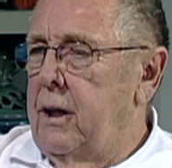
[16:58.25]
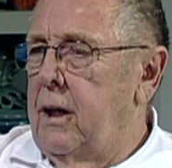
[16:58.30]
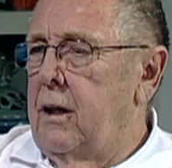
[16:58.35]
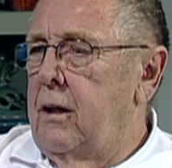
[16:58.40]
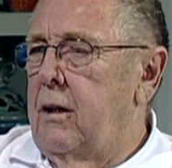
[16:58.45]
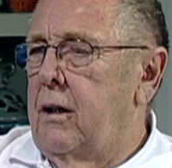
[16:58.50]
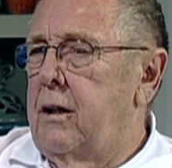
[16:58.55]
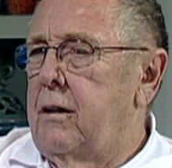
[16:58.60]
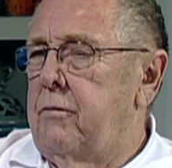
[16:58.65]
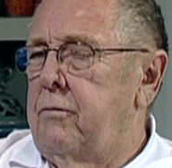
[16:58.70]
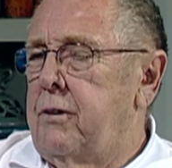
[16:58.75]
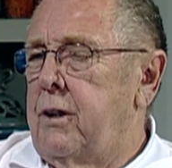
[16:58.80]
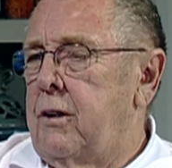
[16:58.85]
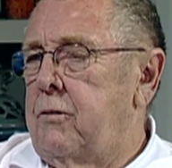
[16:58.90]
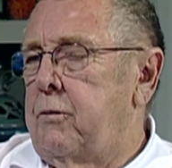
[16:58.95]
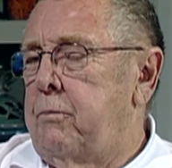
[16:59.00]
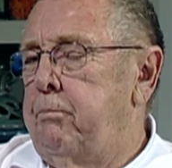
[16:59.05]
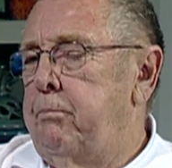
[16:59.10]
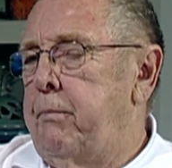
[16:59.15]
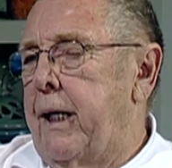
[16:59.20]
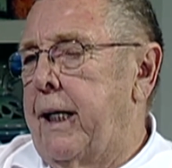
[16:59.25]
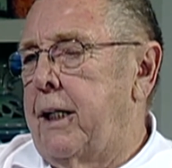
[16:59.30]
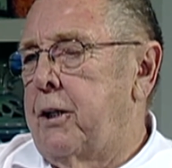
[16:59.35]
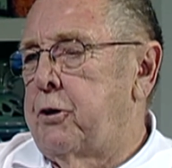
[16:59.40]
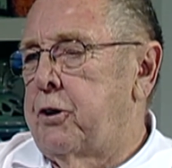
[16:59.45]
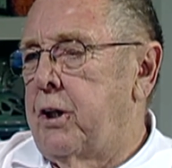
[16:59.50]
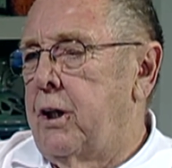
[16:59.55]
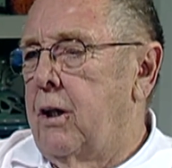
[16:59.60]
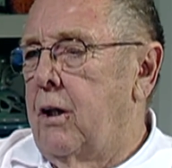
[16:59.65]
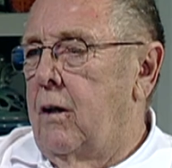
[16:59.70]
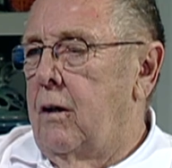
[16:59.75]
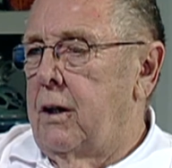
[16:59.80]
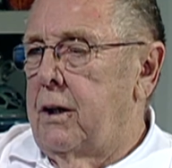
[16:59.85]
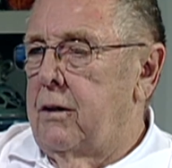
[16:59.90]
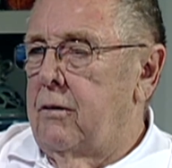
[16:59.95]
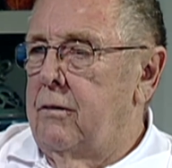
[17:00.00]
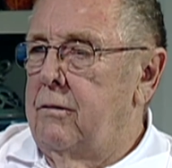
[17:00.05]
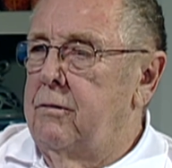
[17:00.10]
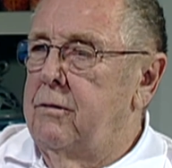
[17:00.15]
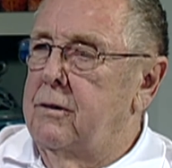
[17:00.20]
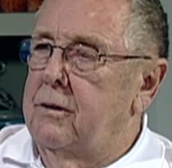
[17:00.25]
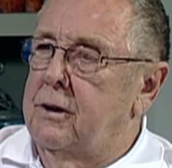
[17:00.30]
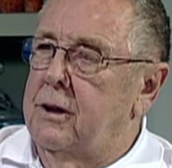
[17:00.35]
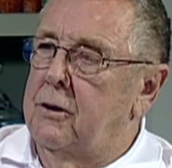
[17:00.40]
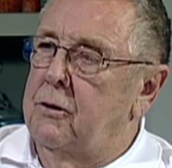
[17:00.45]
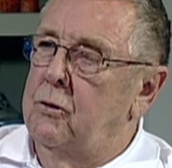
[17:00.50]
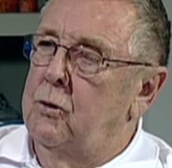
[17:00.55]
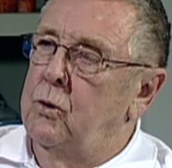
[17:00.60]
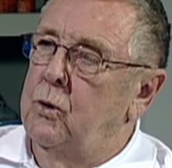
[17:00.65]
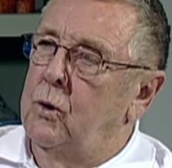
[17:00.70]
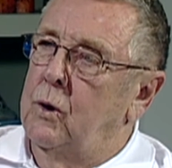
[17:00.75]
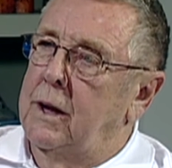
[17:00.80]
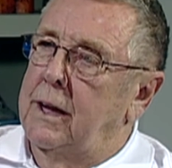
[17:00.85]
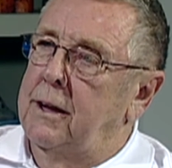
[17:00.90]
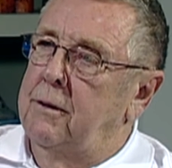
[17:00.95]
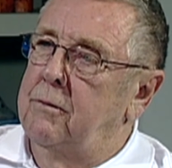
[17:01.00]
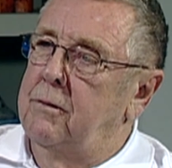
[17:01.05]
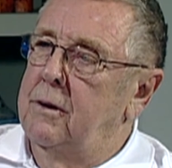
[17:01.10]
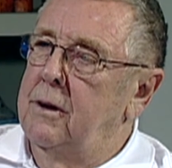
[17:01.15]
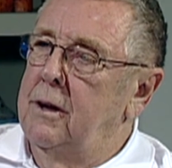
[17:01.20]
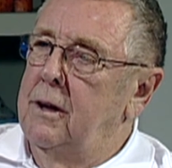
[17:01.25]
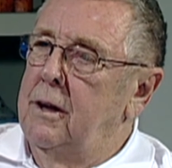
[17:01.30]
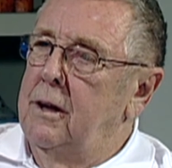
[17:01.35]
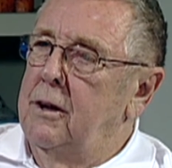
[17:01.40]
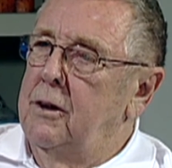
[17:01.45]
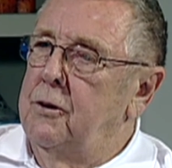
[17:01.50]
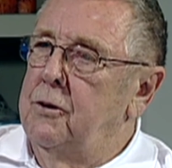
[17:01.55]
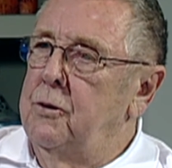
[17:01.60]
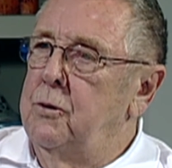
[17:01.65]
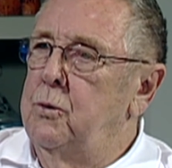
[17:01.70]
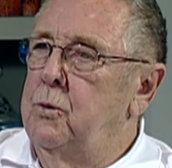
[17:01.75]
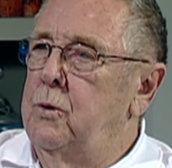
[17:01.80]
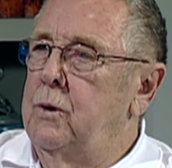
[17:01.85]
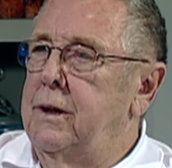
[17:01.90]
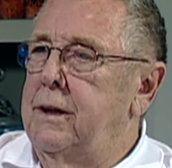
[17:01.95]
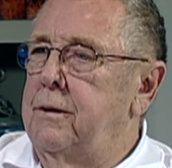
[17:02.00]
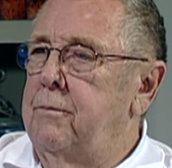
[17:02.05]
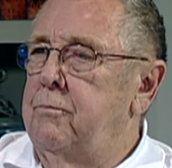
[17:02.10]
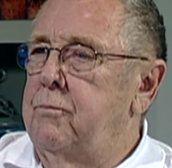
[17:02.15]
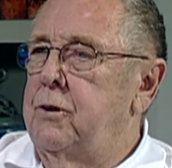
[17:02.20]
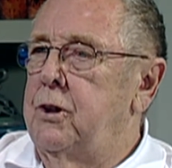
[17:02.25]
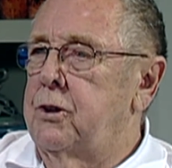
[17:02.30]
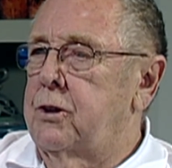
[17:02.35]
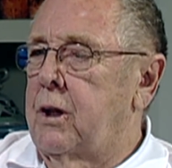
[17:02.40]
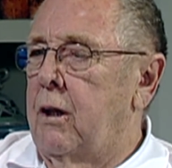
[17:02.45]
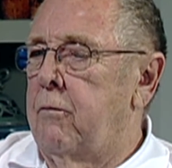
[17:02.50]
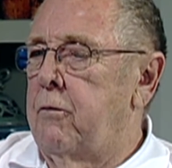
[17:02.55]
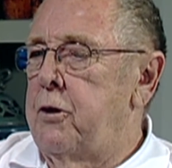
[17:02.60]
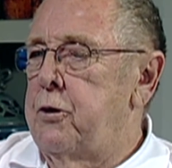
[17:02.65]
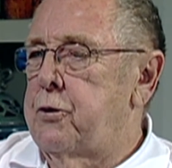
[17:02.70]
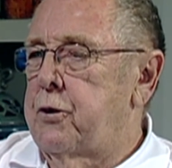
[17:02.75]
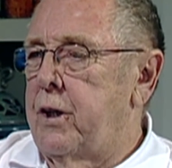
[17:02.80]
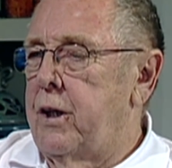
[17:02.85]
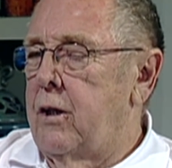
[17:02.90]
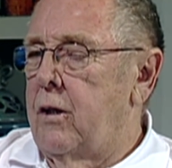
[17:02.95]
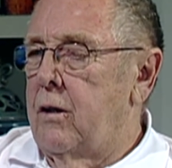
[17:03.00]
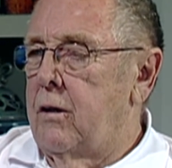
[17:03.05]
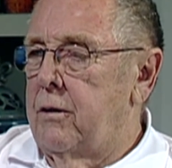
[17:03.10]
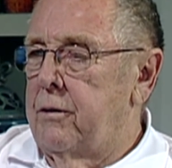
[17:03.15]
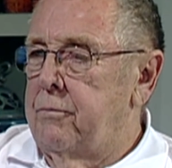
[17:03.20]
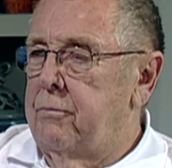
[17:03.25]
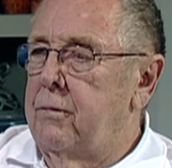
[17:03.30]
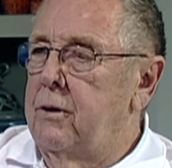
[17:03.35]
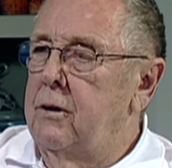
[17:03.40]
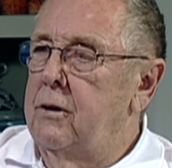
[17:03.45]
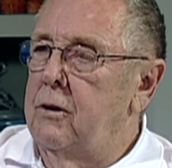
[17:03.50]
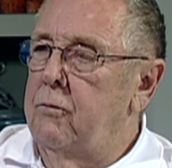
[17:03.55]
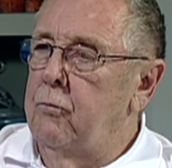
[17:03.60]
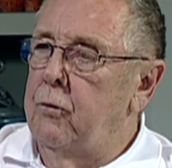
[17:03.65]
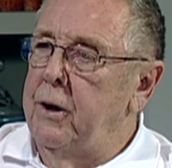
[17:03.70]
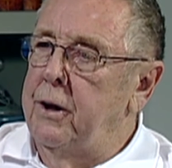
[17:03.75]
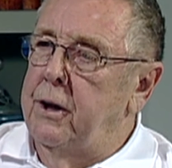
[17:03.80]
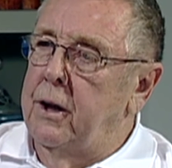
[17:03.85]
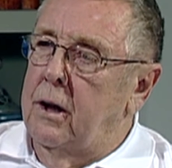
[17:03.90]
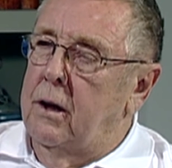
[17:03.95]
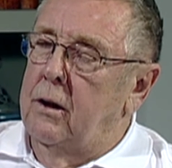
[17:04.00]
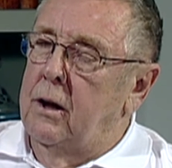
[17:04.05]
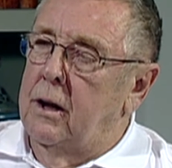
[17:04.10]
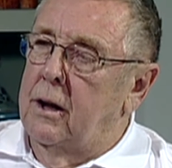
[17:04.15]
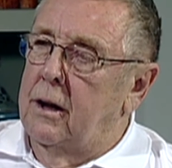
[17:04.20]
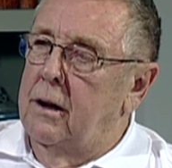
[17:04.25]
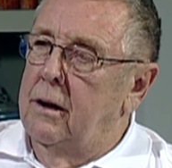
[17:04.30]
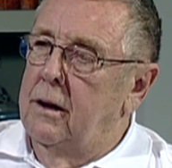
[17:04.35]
and uh, the band shell and the new, uh, new um, Discovery Center. We did, the